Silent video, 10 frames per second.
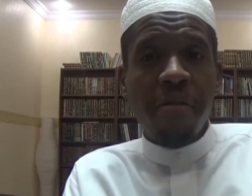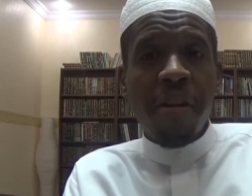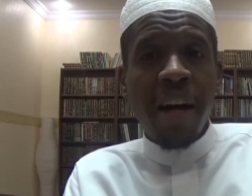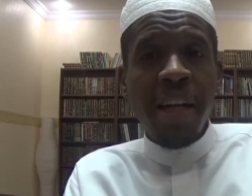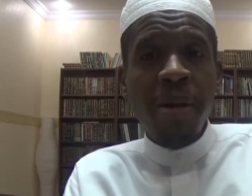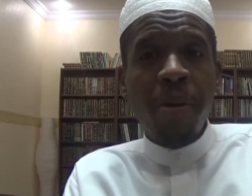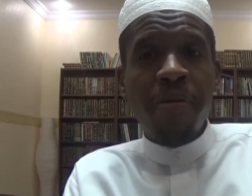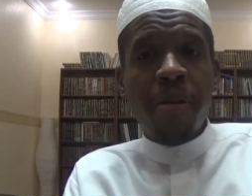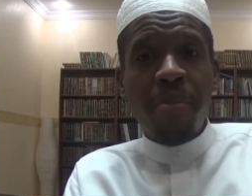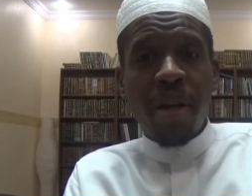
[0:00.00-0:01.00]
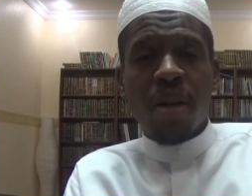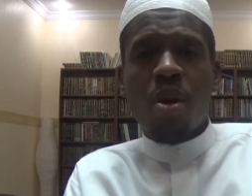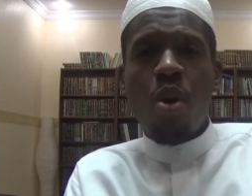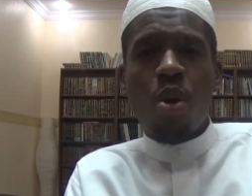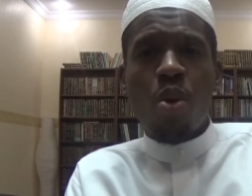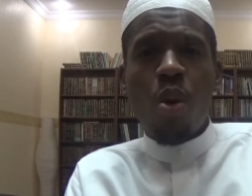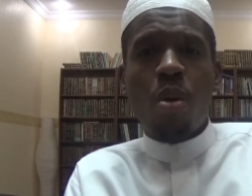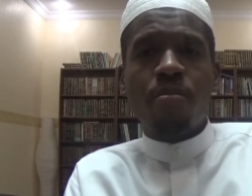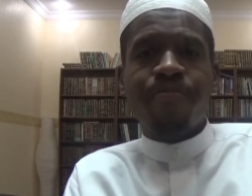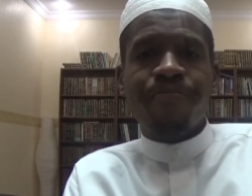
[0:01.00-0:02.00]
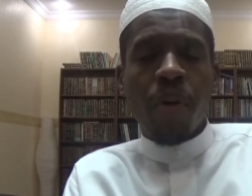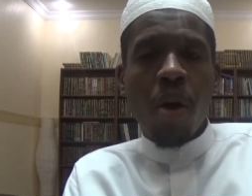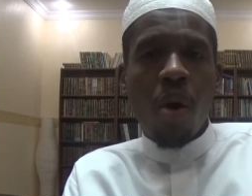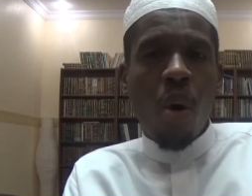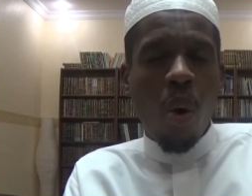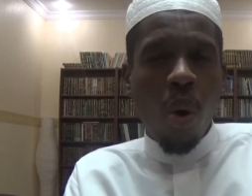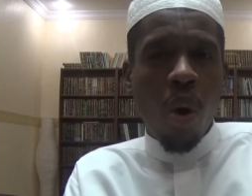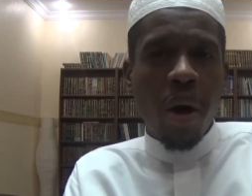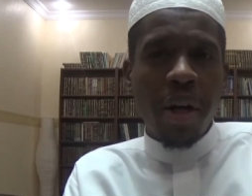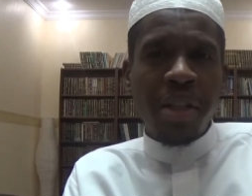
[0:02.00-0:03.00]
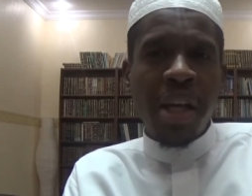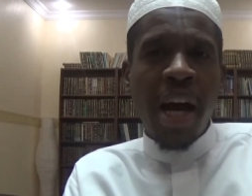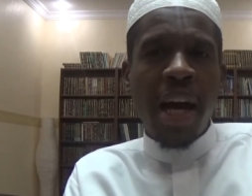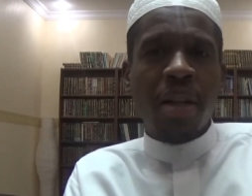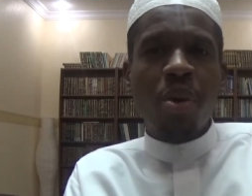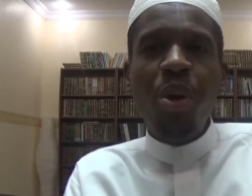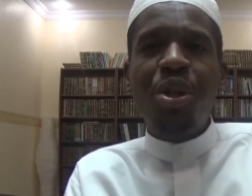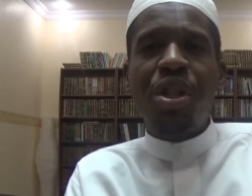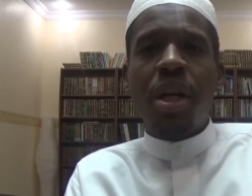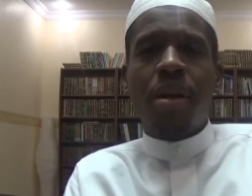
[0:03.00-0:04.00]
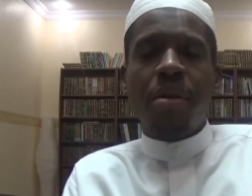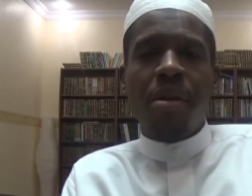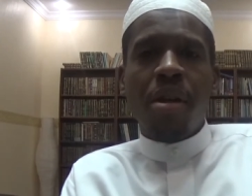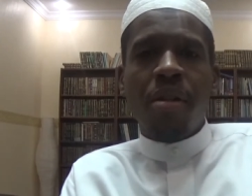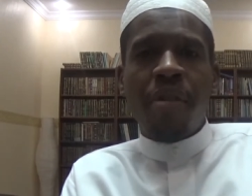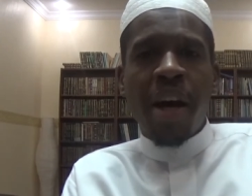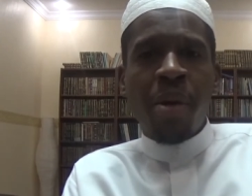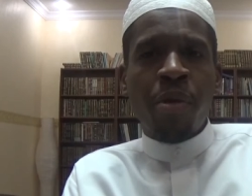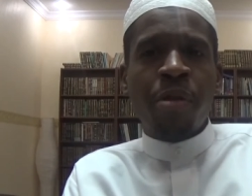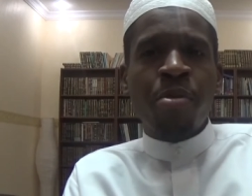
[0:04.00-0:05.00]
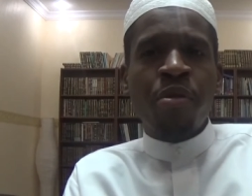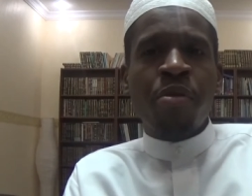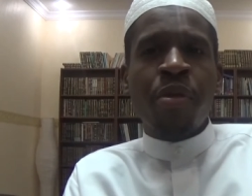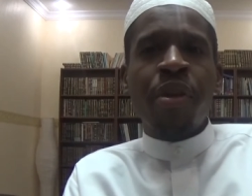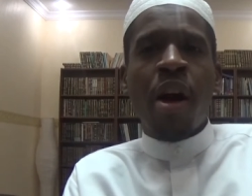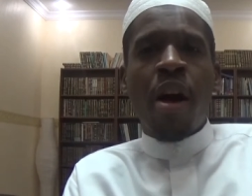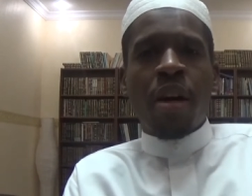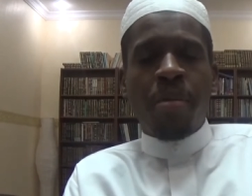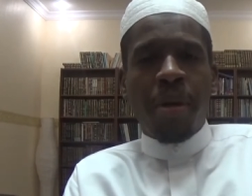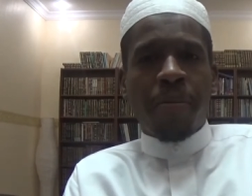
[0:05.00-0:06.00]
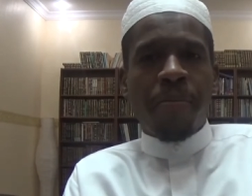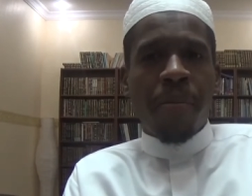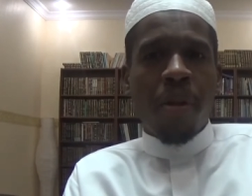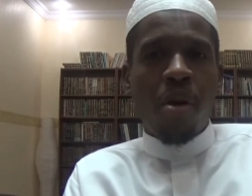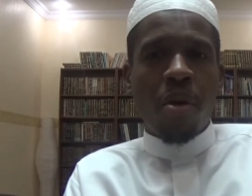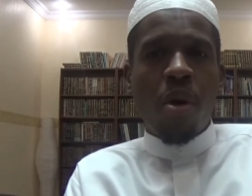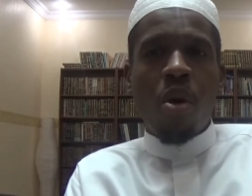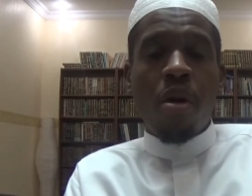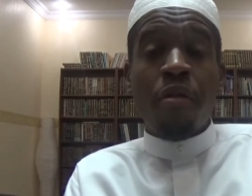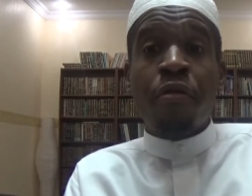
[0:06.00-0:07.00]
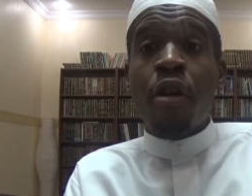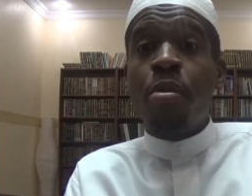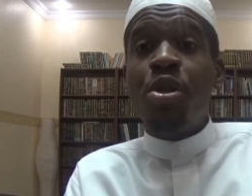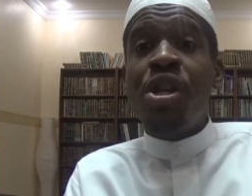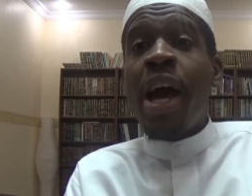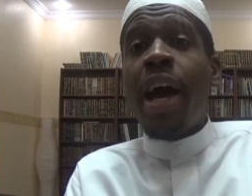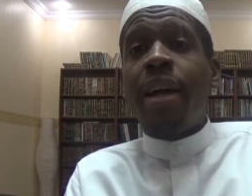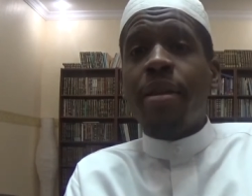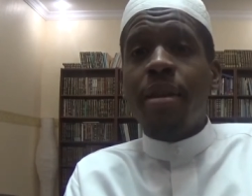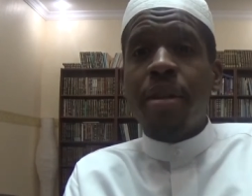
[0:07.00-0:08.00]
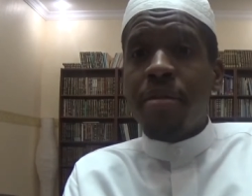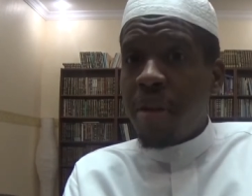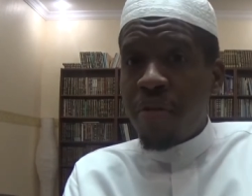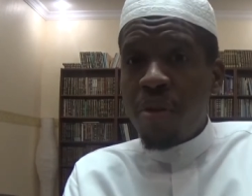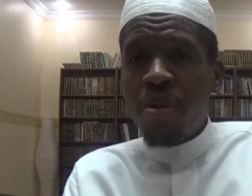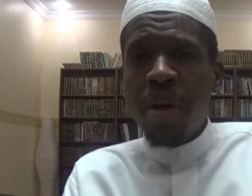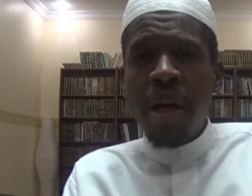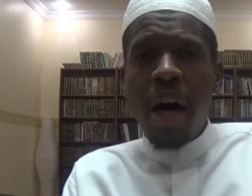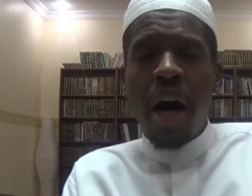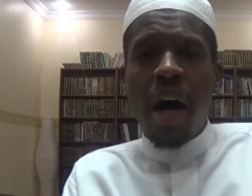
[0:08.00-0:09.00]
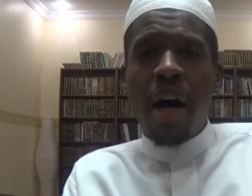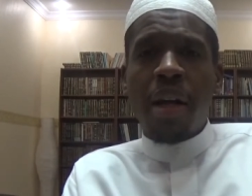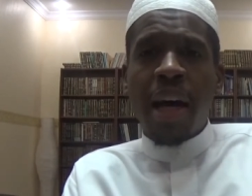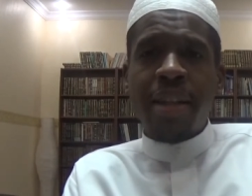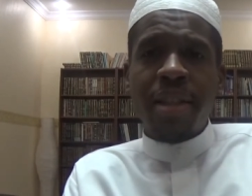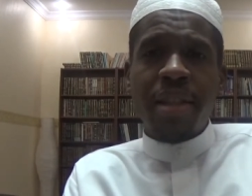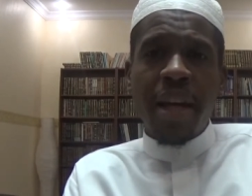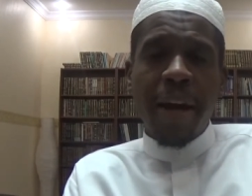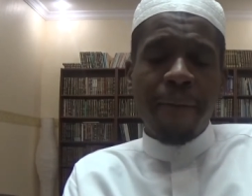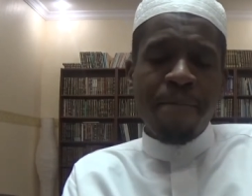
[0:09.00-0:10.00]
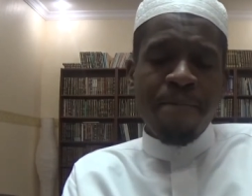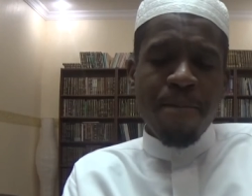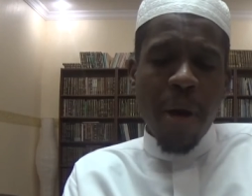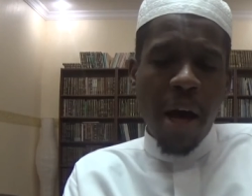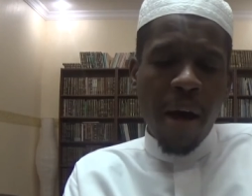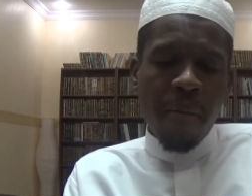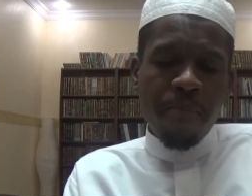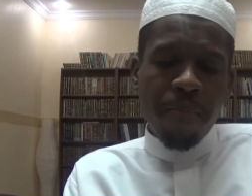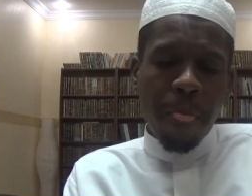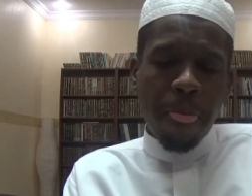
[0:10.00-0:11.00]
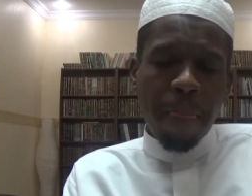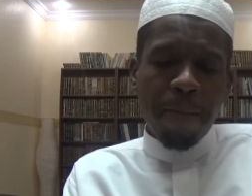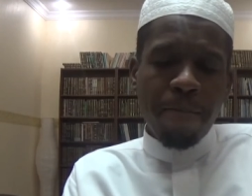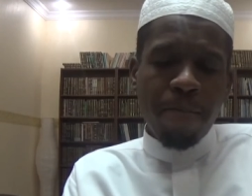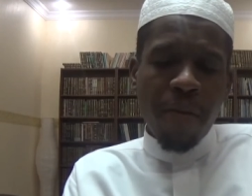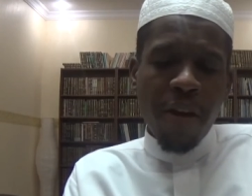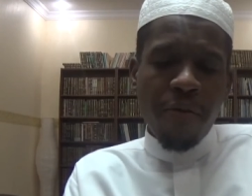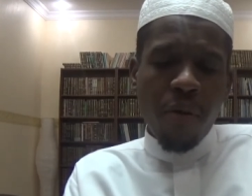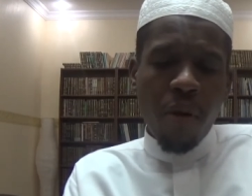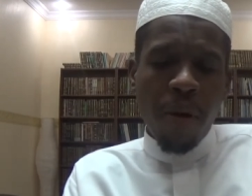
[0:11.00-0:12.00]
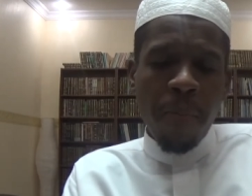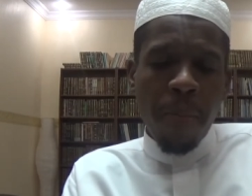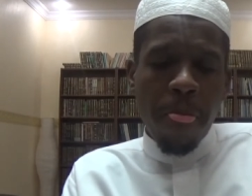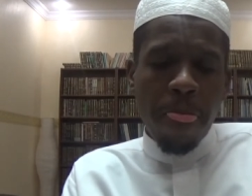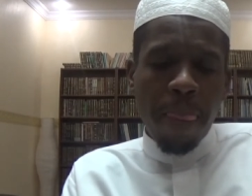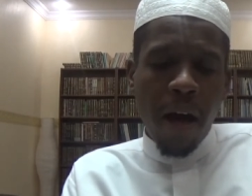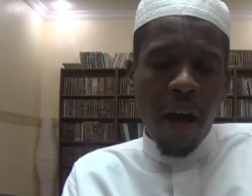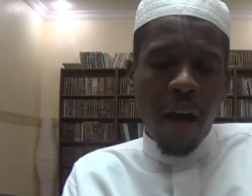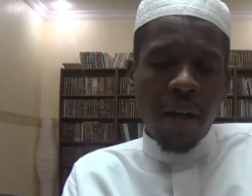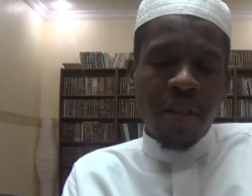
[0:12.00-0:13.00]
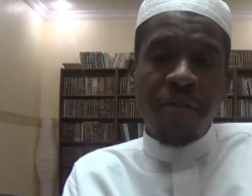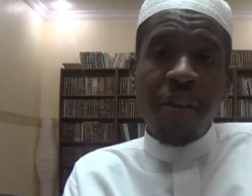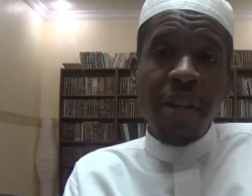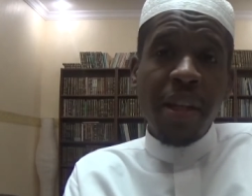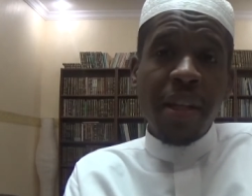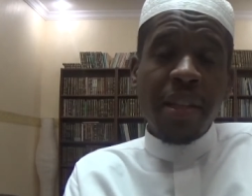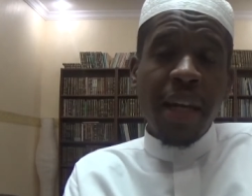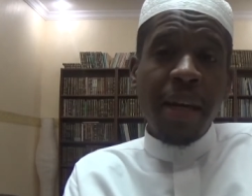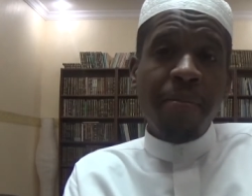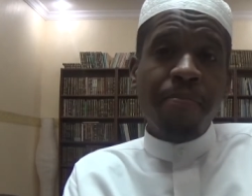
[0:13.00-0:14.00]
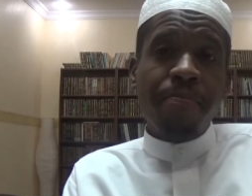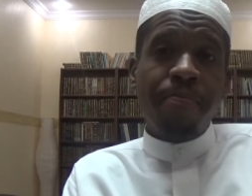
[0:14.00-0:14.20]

fighting with the pen, quote unquote, or jihad al hujjah, fighting with the proofing of the argument, or, or verbal jihad, if you uh, like to say. Um, therefore, uh, defending Islam